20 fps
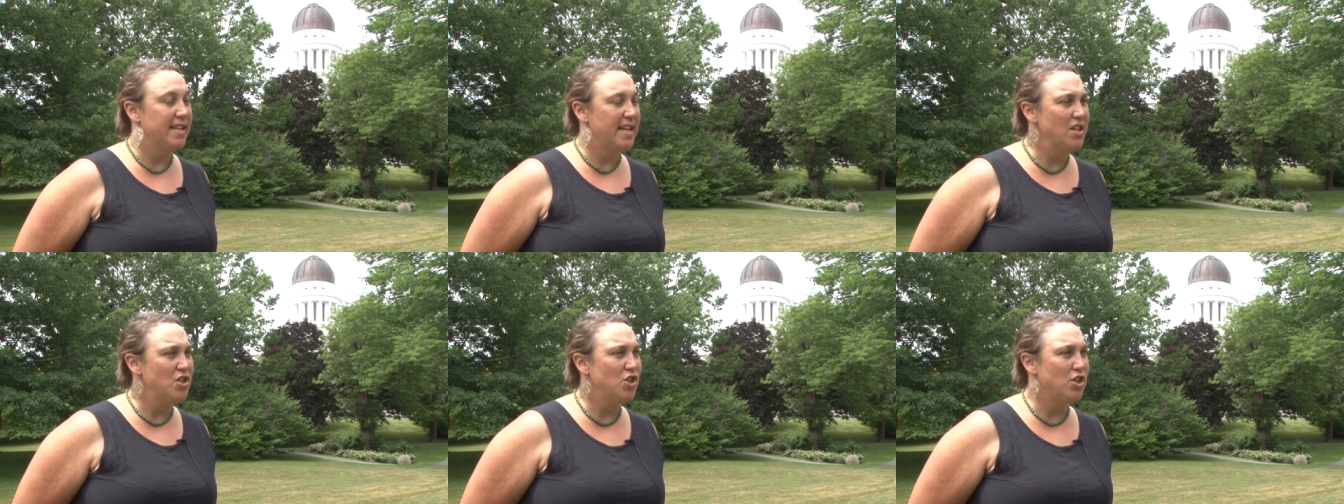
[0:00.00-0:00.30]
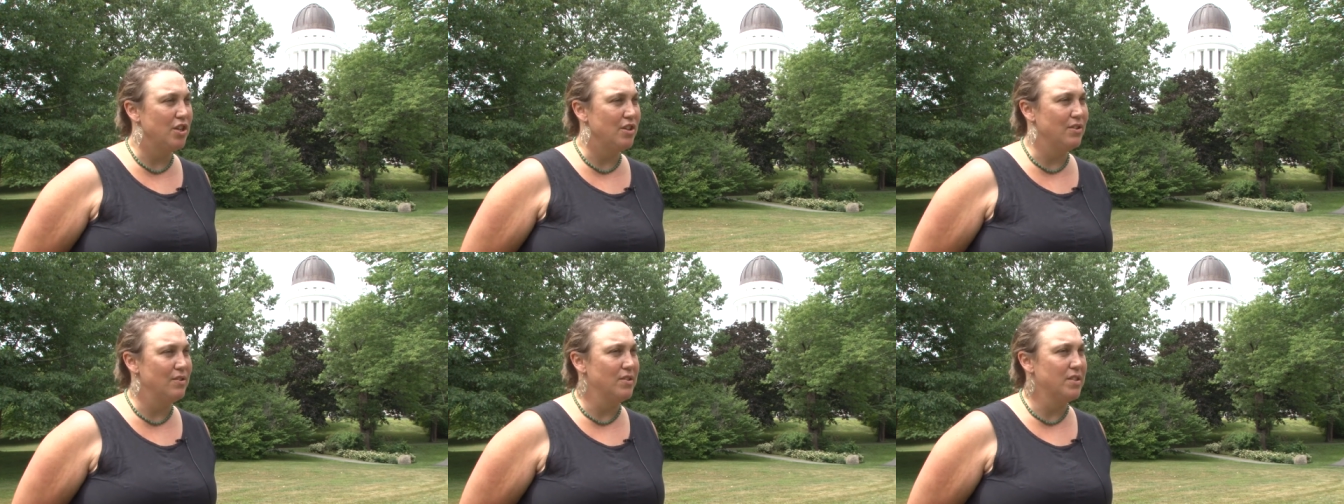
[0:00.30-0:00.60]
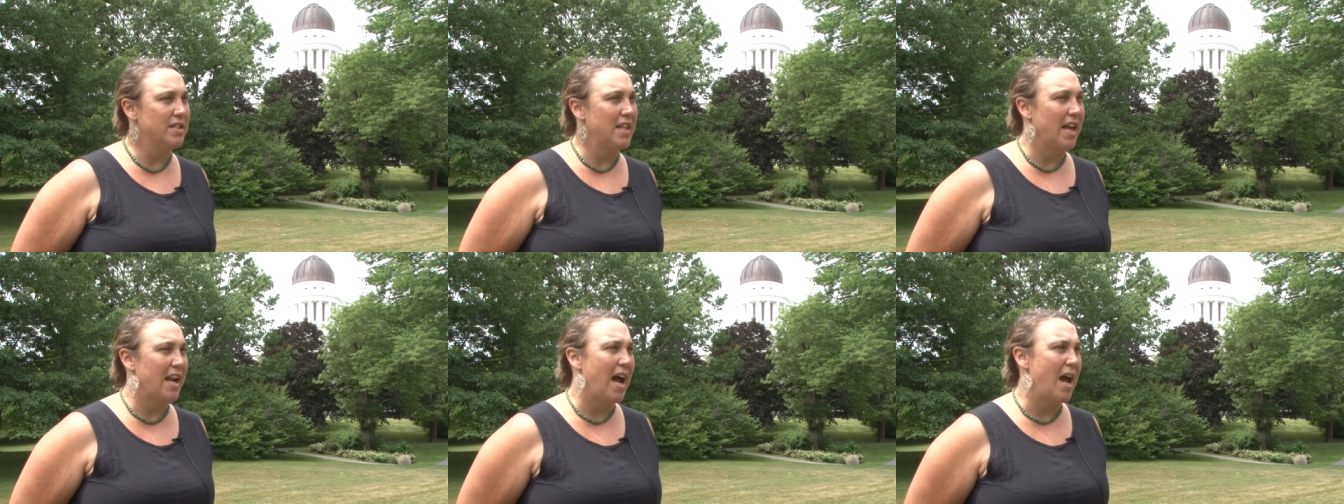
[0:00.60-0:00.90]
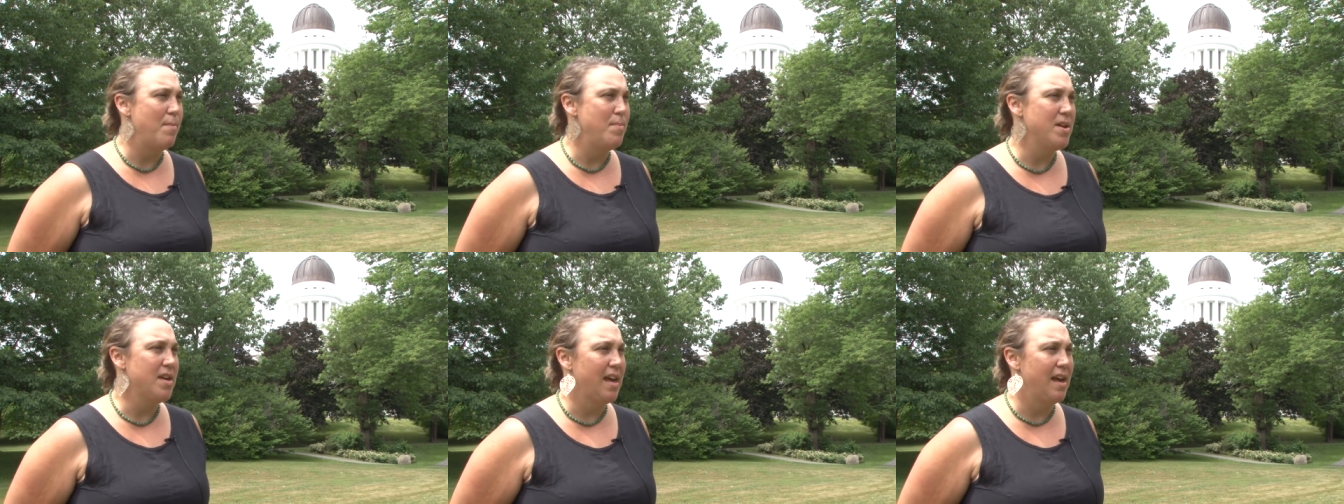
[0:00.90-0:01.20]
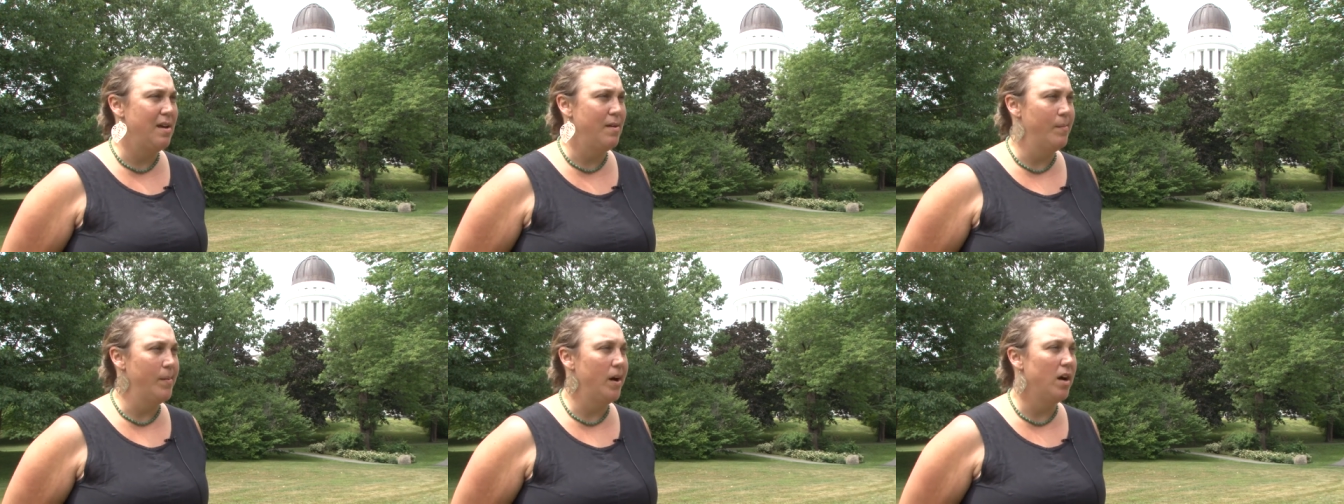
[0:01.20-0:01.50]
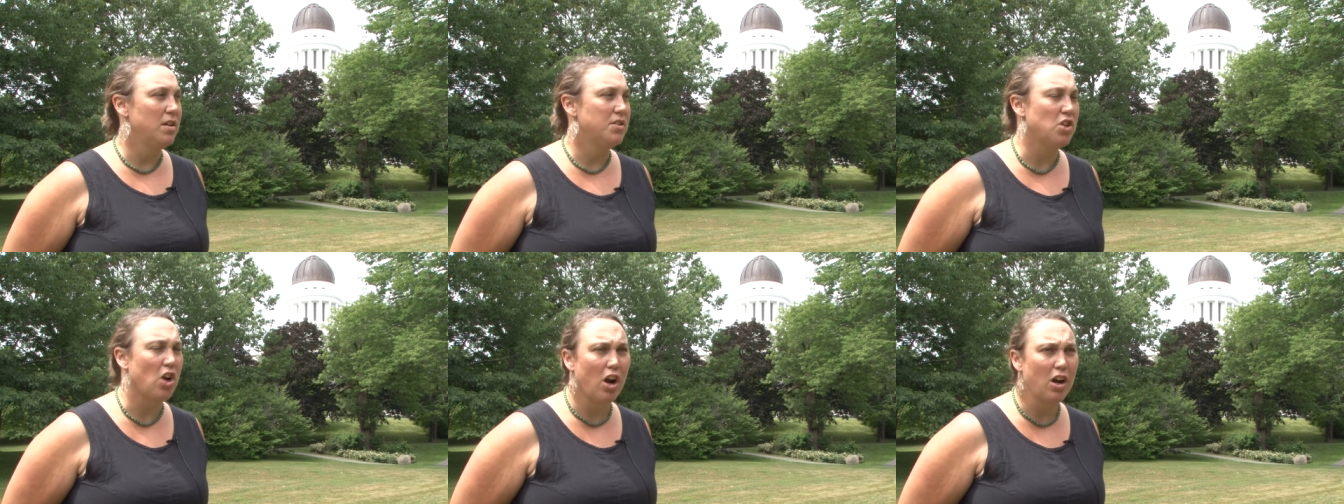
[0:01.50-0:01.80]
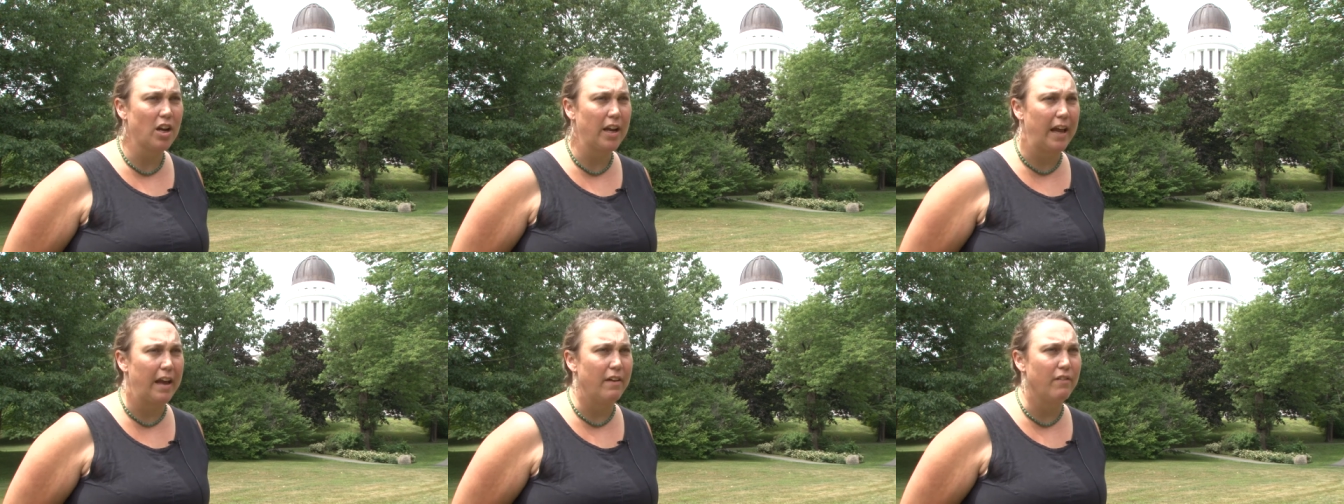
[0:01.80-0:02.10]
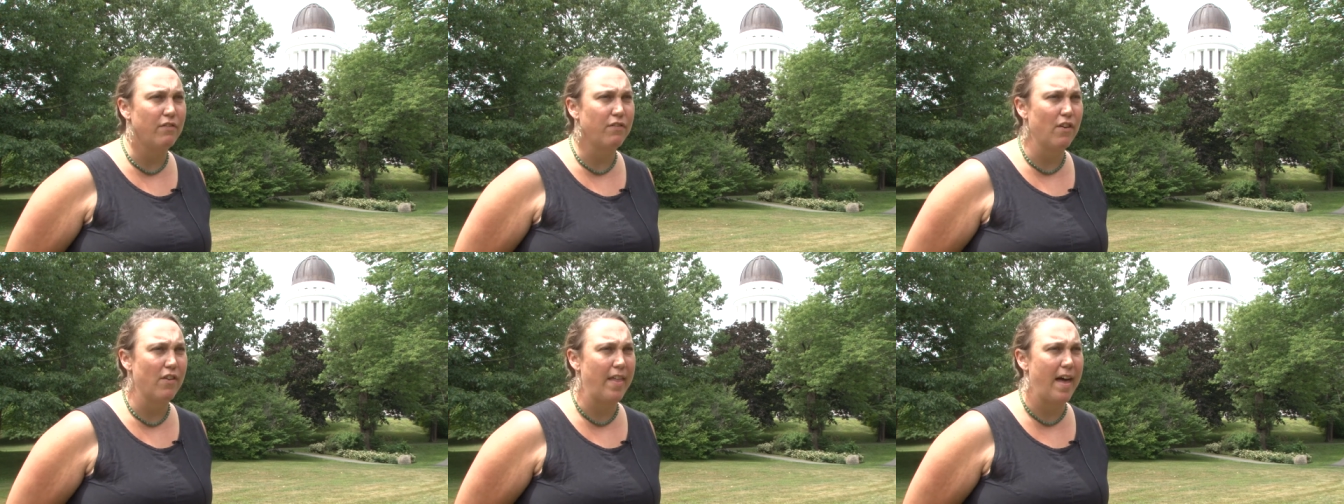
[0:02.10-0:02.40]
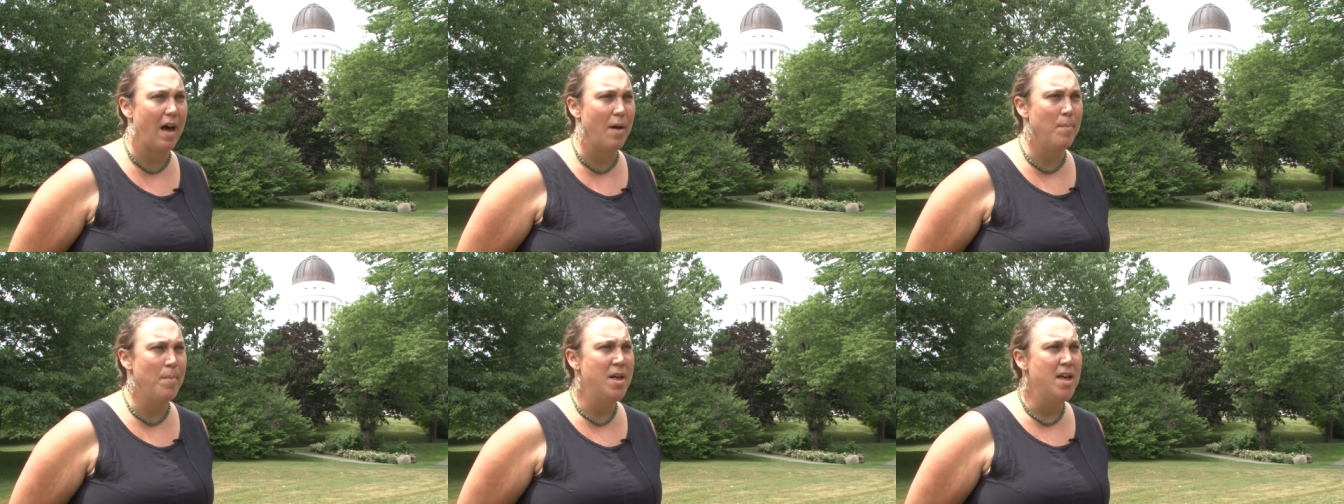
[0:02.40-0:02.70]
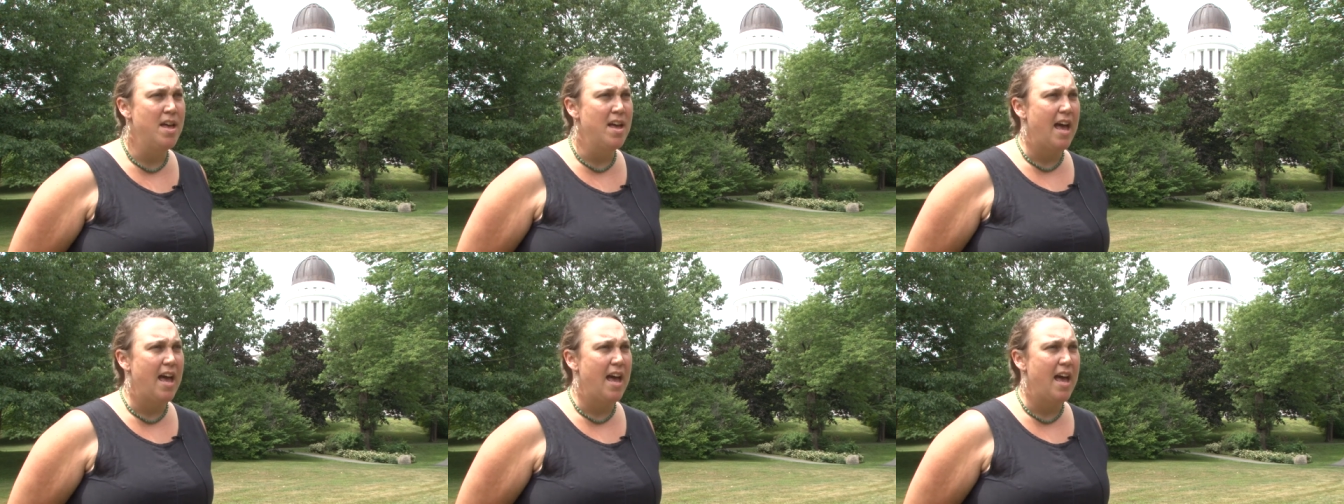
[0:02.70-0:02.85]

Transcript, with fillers: issues that I became a target for them.